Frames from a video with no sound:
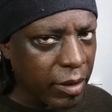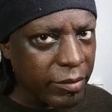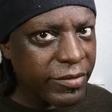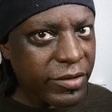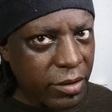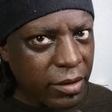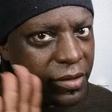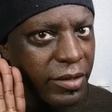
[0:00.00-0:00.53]

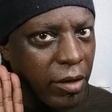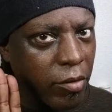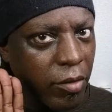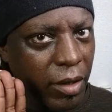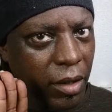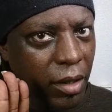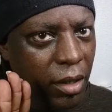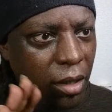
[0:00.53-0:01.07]

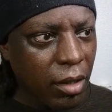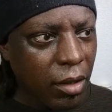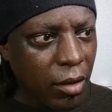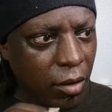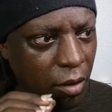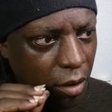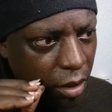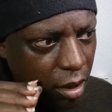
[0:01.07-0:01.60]
So
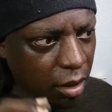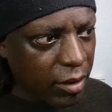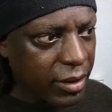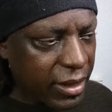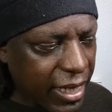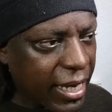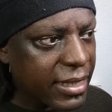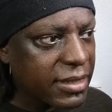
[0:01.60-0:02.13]

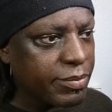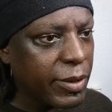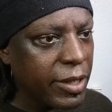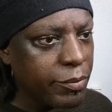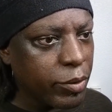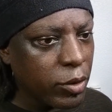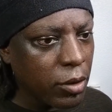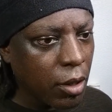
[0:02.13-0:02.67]
yes,
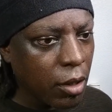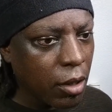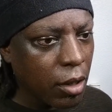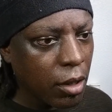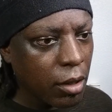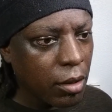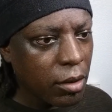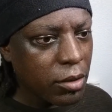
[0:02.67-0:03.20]
people
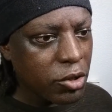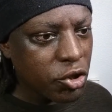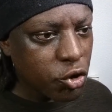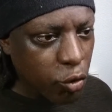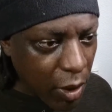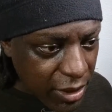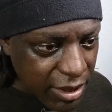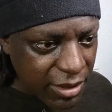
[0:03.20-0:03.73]
are
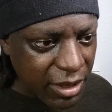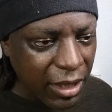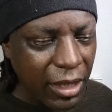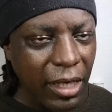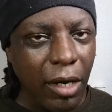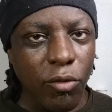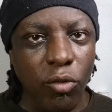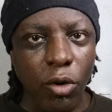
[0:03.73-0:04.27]

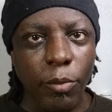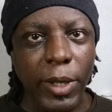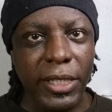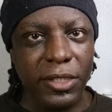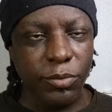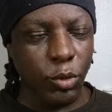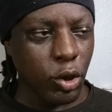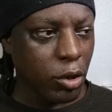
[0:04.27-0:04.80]
trusting
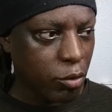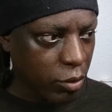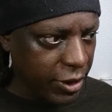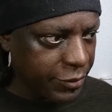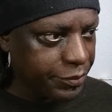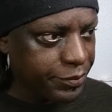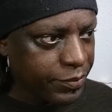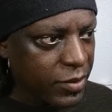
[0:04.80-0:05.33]
robots more,
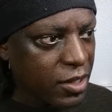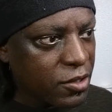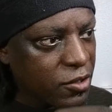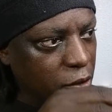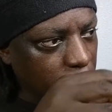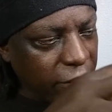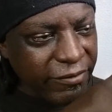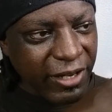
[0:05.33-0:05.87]
right?
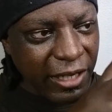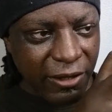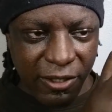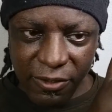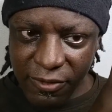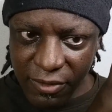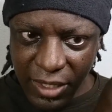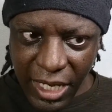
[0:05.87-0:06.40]
So we've got
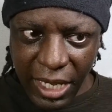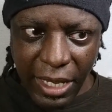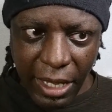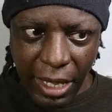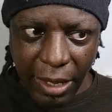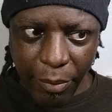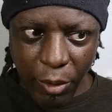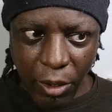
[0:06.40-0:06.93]
this
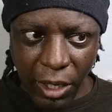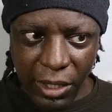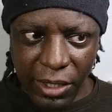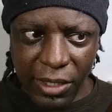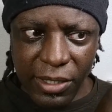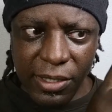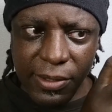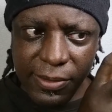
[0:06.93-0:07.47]
AI
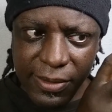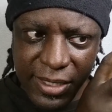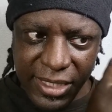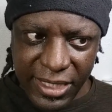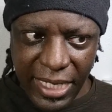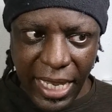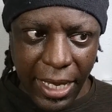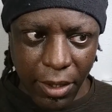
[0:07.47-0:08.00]
part
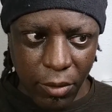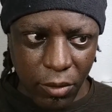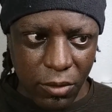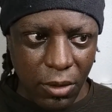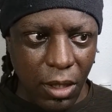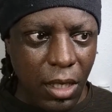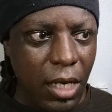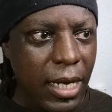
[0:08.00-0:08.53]

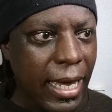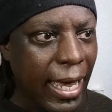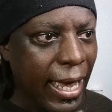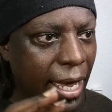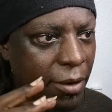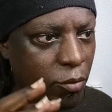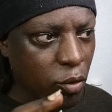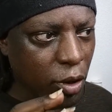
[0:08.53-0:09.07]
settled,
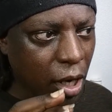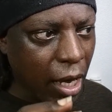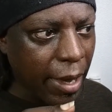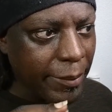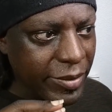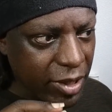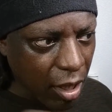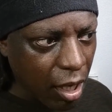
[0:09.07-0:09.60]
and
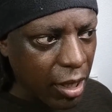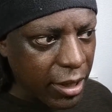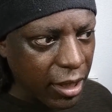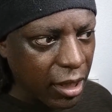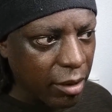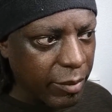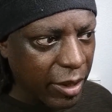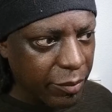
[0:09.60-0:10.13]
I'm
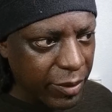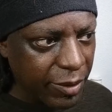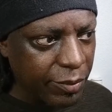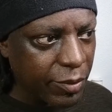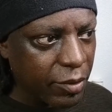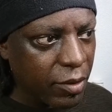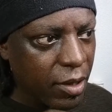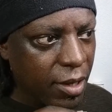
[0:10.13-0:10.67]
talking about
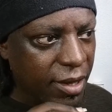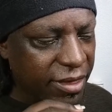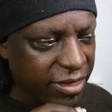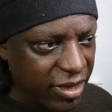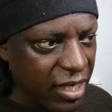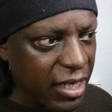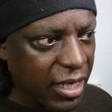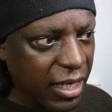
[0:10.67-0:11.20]
people
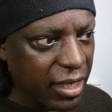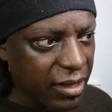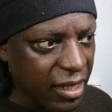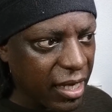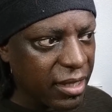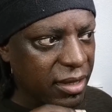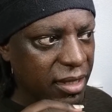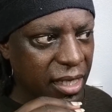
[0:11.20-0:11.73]
thinking
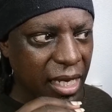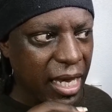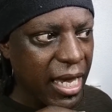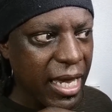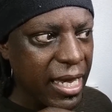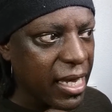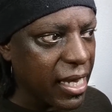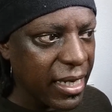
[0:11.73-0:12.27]
that the
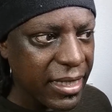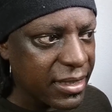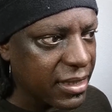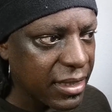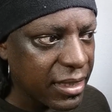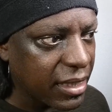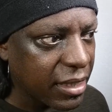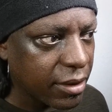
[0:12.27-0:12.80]
AI
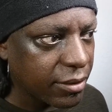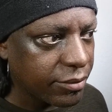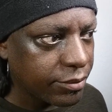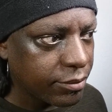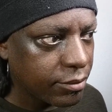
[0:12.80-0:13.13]
isn't there.